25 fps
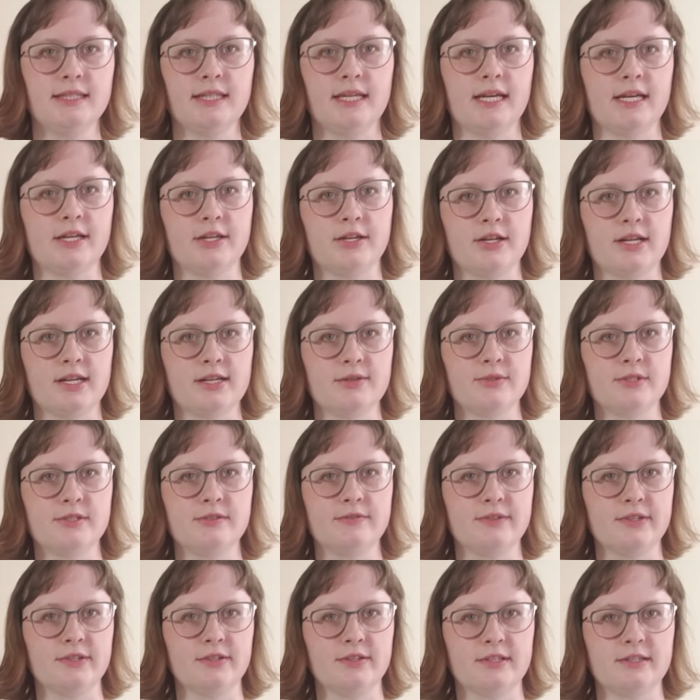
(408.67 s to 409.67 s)
I could always
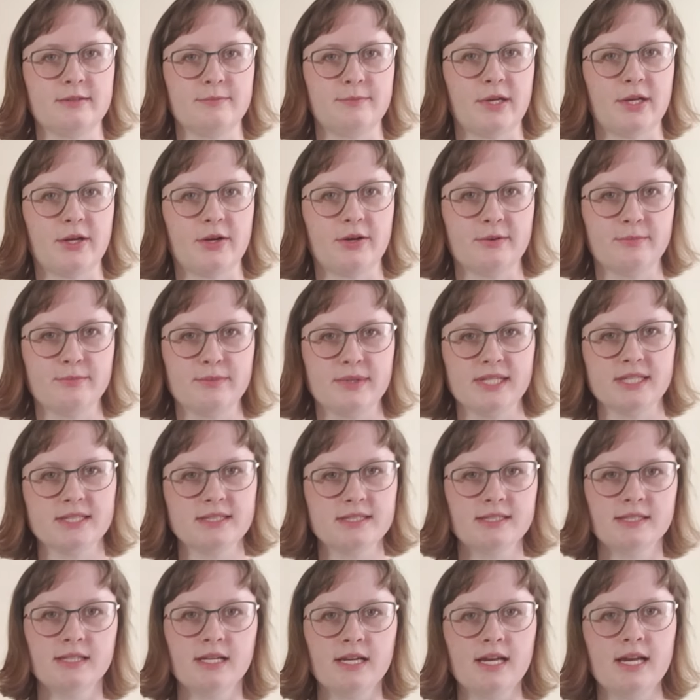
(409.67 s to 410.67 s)
feel it in my
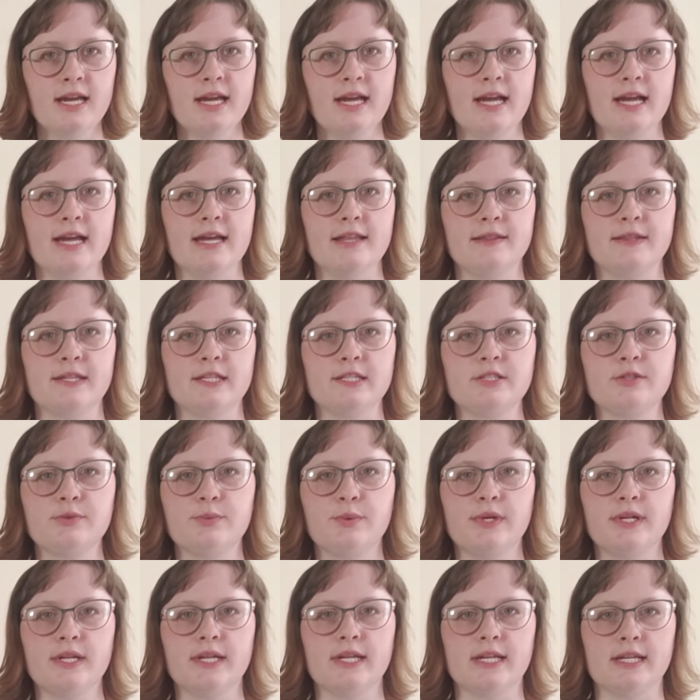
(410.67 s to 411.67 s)
armpits. And this
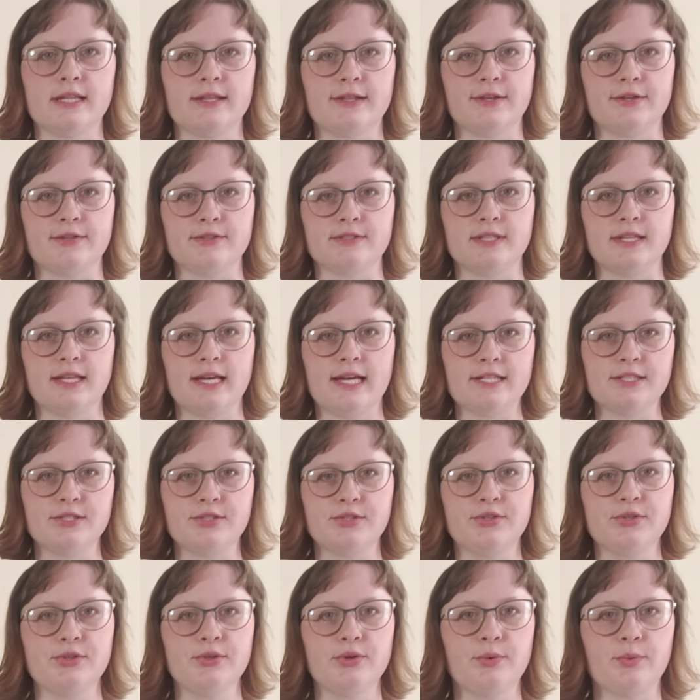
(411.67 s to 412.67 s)
one and those
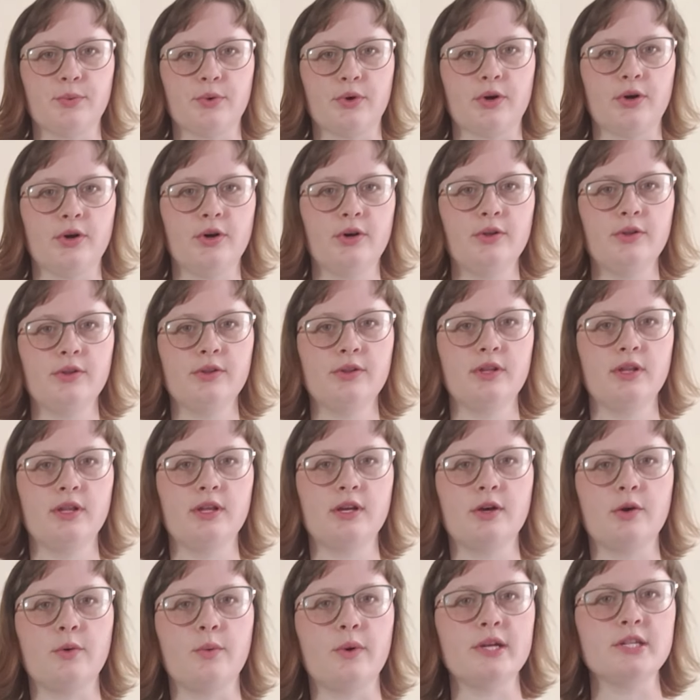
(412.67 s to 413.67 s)
last two were all
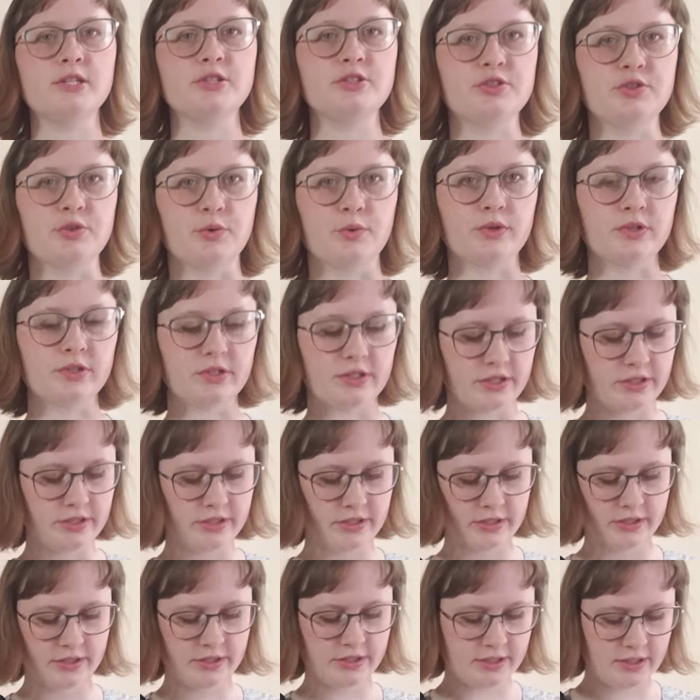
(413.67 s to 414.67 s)
quite short,
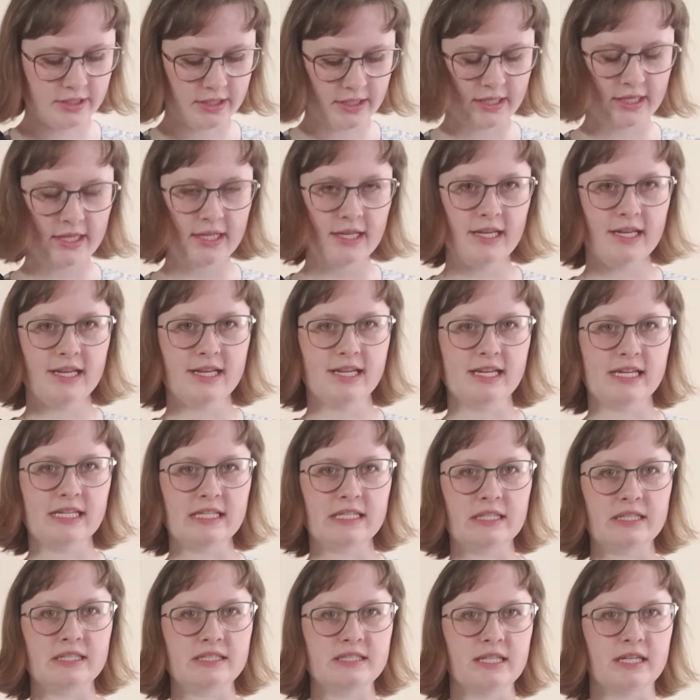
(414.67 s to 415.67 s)

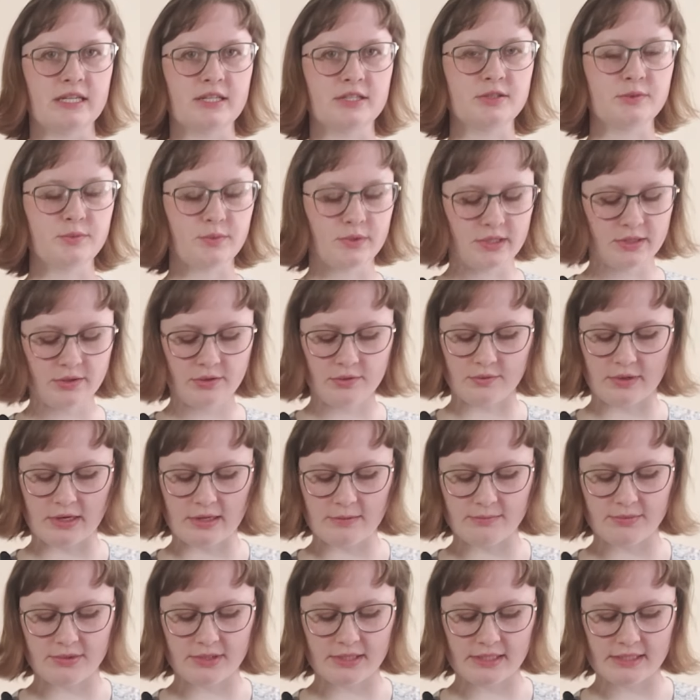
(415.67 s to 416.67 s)
and the tucks weren't in the
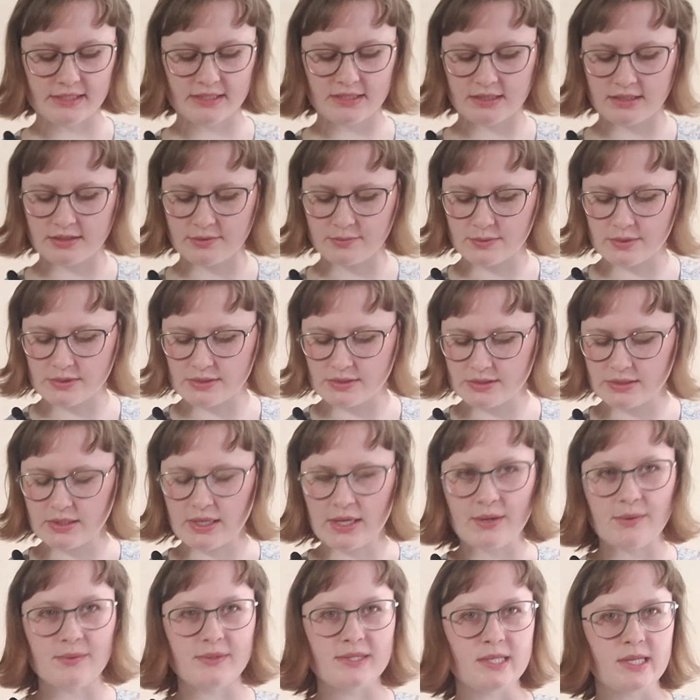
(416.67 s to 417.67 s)
right place, and it was
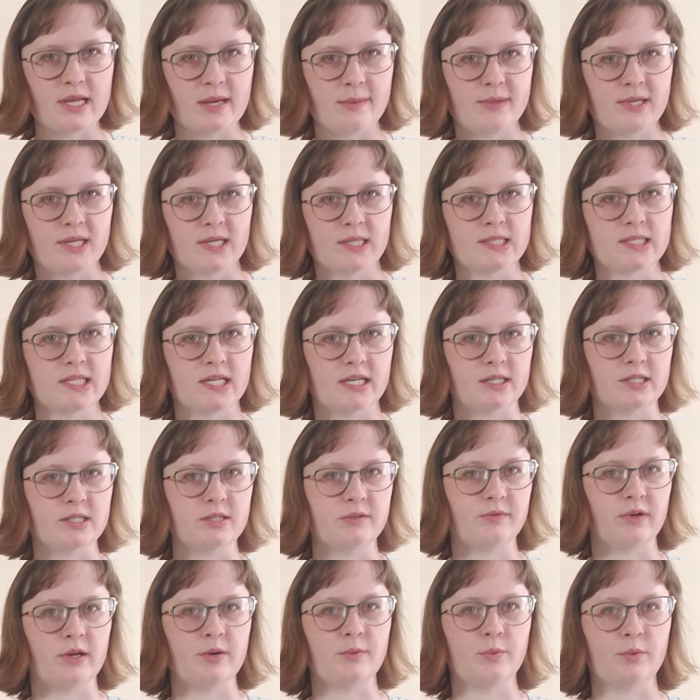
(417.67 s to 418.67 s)
always coming untucked
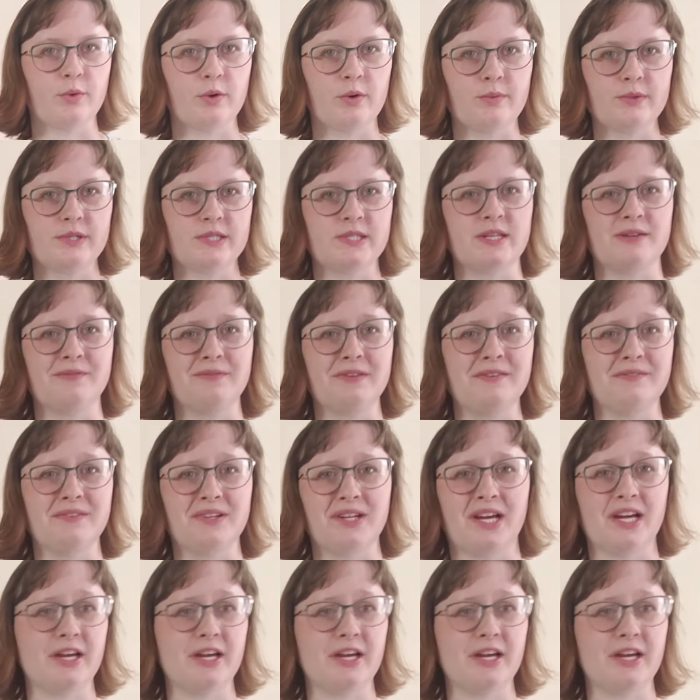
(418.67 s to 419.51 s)
if I wore it with stuff, even